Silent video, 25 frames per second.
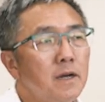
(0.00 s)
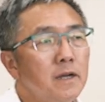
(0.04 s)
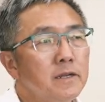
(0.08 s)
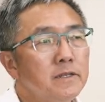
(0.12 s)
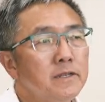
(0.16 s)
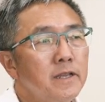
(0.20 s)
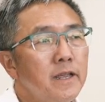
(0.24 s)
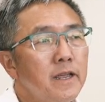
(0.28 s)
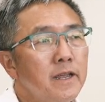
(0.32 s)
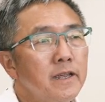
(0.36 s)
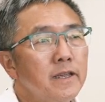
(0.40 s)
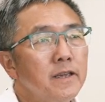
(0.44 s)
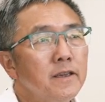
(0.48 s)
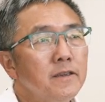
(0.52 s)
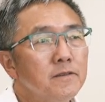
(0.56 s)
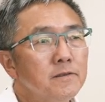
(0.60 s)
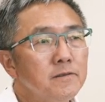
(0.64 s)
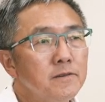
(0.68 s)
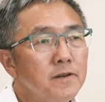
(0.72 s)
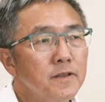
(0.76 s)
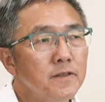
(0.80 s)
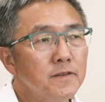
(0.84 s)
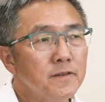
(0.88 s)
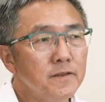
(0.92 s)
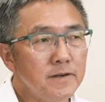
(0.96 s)
I take
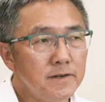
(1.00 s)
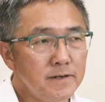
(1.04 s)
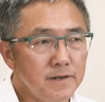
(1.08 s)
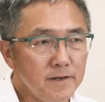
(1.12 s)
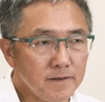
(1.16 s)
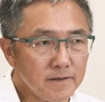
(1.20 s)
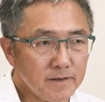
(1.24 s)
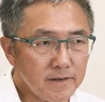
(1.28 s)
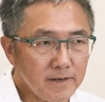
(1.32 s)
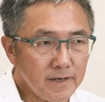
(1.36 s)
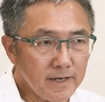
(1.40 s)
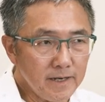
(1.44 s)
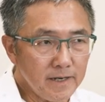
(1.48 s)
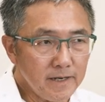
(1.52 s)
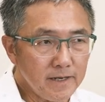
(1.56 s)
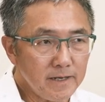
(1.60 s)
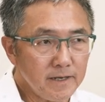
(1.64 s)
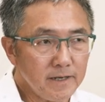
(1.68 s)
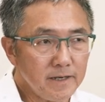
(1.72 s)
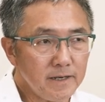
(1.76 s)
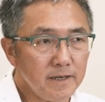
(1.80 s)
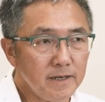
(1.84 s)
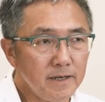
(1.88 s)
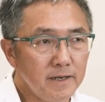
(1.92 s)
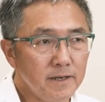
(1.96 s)
history seriously.
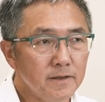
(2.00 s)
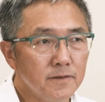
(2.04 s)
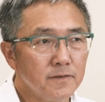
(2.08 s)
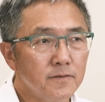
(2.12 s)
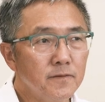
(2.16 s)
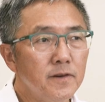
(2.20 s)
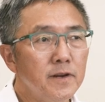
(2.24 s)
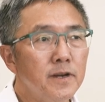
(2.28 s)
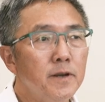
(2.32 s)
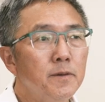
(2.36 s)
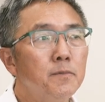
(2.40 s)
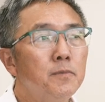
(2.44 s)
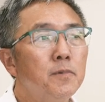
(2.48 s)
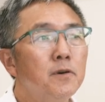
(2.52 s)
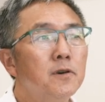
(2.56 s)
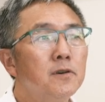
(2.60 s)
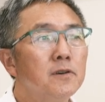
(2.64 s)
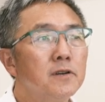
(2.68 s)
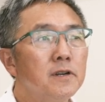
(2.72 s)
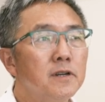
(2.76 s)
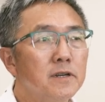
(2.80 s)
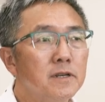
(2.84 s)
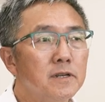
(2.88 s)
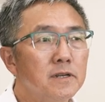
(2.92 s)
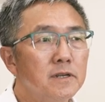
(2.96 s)
It's really
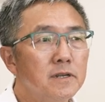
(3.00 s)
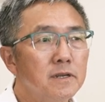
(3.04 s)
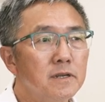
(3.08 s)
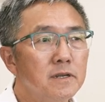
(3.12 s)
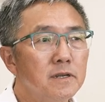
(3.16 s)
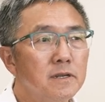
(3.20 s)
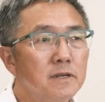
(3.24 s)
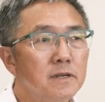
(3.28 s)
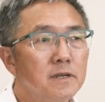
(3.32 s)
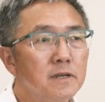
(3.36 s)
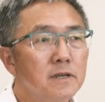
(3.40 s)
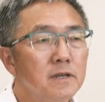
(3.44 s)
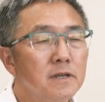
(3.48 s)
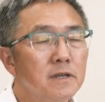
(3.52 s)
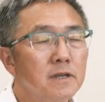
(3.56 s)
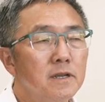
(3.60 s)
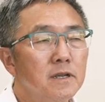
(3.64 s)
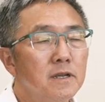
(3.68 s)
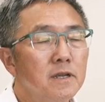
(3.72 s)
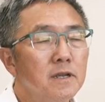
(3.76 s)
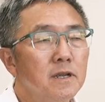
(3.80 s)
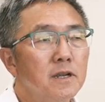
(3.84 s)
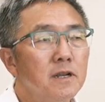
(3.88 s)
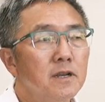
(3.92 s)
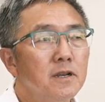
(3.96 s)
important.
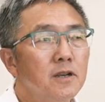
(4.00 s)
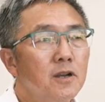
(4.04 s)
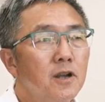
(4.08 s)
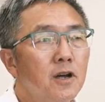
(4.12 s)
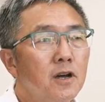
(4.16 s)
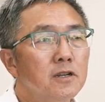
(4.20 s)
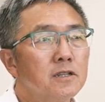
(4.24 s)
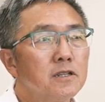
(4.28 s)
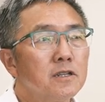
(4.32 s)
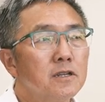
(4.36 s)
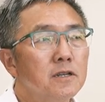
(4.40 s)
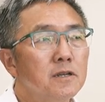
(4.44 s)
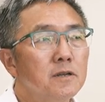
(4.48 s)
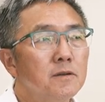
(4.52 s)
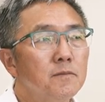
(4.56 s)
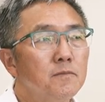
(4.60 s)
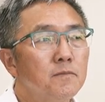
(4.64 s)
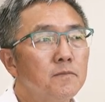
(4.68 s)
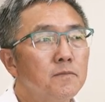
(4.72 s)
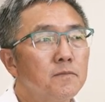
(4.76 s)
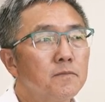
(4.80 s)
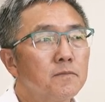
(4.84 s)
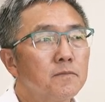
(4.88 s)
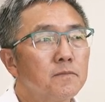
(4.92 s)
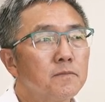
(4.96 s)
Not
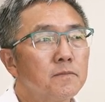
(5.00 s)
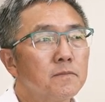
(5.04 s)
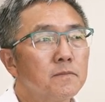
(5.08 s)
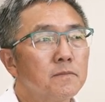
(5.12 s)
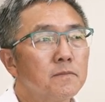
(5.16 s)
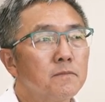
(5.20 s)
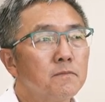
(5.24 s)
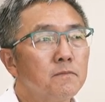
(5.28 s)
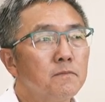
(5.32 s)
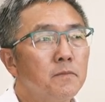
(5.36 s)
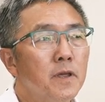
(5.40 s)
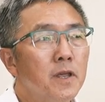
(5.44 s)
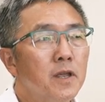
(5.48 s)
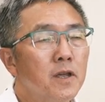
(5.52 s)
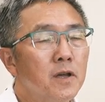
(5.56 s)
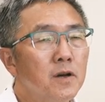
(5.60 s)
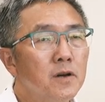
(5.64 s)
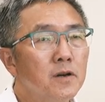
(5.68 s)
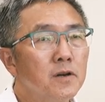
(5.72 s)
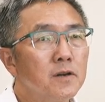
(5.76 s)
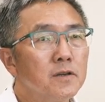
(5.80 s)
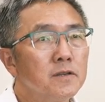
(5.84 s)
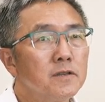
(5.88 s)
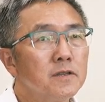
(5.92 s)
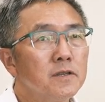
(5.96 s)

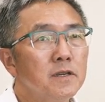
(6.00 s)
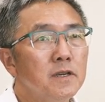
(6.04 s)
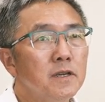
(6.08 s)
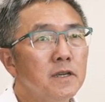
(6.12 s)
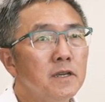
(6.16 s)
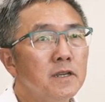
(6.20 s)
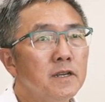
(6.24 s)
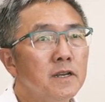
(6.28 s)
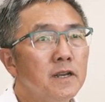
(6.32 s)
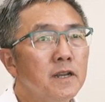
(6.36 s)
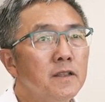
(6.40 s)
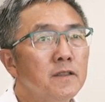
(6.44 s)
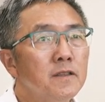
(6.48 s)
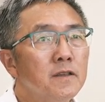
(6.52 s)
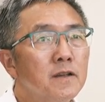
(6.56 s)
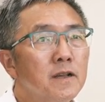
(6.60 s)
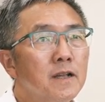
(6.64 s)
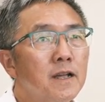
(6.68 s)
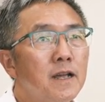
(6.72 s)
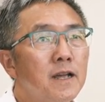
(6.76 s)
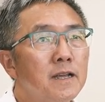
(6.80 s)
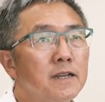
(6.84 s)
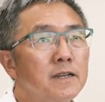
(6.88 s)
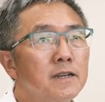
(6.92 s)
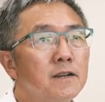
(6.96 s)
because it is a
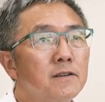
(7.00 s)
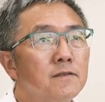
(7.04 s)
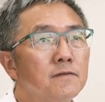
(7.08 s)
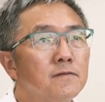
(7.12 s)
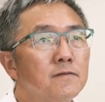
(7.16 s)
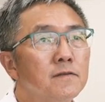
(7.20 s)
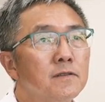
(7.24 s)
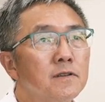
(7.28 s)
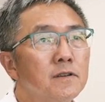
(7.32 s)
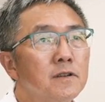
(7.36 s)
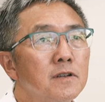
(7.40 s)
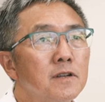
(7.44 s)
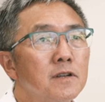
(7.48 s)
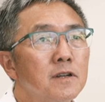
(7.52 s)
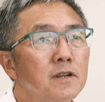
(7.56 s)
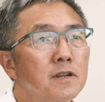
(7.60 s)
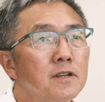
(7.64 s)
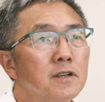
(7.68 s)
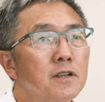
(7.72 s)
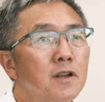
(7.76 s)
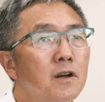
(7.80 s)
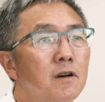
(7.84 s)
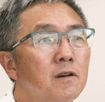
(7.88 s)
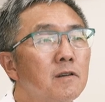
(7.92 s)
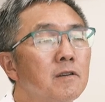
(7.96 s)
kind of
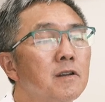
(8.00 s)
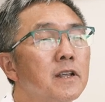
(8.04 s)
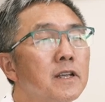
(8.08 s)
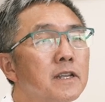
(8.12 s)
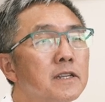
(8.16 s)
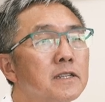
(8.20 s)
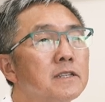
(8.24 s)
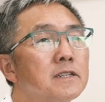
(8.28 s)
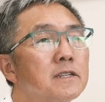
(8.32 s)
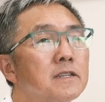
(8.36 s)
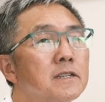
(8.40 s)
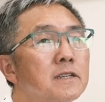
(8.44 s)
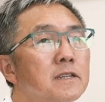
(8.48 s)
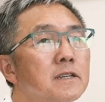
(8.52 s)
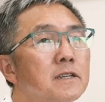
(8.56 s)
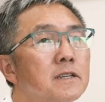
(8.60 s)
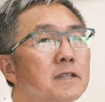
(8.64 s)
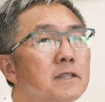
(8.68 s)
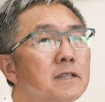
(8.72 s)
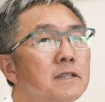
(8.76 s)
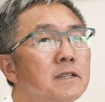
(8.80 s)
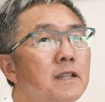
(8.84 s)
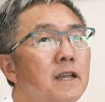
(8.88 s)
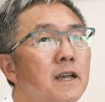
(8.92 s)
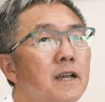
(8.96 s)
knowledge
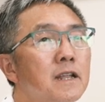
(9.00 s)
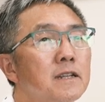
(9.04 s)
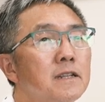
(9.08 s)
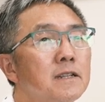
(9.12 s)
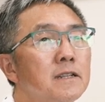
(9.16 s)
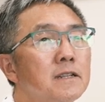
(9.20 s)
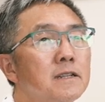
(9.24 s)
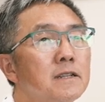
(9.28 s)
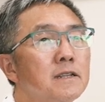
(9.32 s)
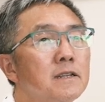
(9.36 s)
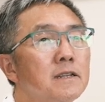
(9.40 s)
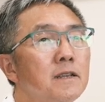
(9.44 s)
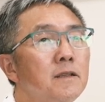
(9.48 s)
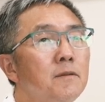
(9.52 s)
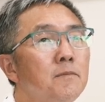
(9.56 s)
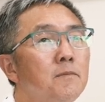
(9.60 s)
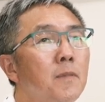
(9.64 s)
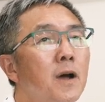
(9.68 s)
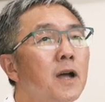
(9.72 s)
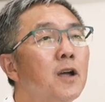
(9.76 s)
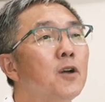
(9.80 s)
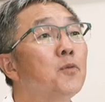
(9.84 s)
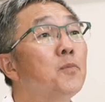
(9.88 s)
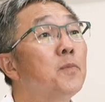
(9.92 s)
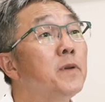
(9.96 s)
that, in
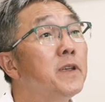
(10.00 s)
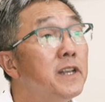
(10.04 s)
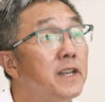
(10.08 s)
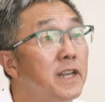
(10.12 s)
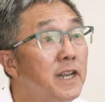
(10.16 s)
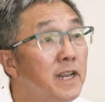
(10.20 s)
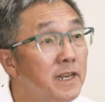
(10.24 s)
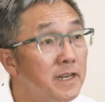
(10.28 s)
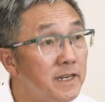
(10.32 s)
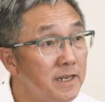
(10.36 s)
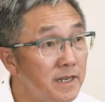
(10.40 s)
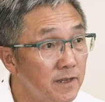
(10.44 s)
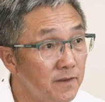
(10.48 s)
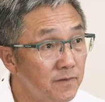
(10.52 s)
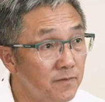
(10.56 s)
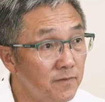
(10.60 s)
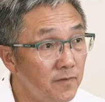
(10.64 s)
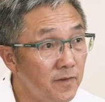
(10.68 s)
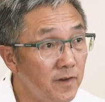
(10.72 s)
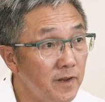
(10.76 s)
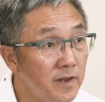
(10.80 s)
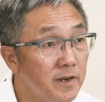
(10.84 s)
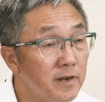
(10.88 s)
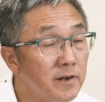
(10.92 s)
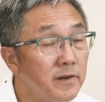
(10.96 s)
my opinion, is
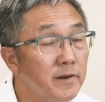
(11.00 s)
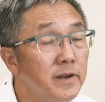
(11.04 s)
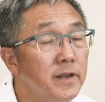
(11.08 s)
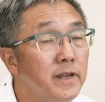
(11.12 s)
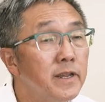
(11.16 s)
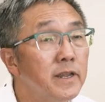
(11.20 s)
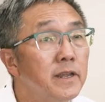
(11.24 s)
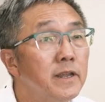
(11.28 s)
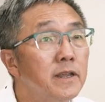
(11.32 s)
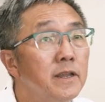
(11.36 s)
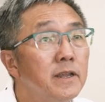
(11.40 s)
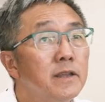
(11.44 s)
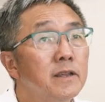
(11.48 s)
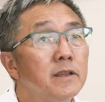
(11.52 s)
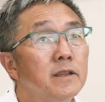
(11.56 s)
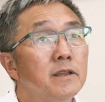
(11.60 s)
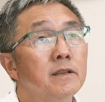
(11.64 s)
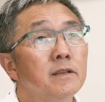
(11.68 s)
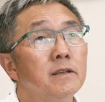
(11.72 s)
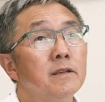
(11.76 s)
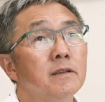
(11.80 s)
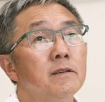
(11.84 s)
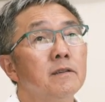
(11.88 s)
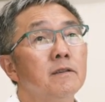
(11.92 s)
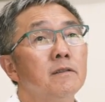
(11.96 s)
very
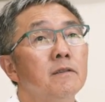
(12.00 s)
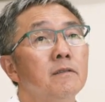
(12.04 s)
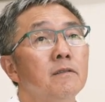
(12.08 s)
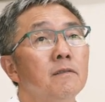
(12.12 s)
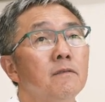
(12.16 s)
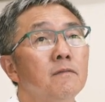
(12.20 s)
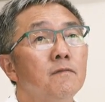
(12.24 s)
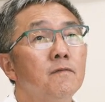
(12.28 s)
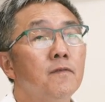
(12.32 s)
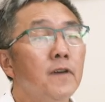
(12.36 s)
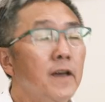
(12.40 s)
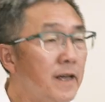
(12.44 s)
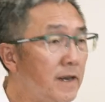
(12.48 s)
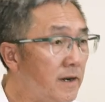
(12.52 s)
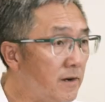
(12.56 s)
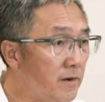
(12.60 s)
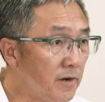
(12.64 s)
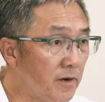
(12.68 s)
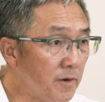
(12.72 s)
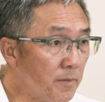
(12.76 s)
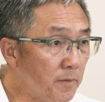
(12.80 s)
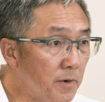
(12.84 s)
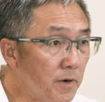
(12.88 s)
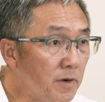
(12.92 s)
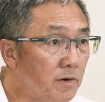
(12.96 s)

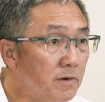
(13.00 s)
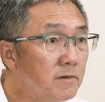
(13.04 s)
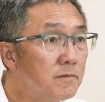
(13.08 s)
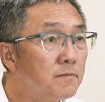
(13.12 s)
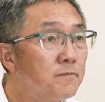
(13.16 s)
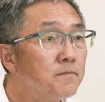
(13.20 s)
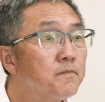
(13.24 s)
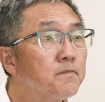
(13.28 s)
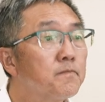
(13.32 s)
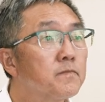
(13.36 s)
valuable.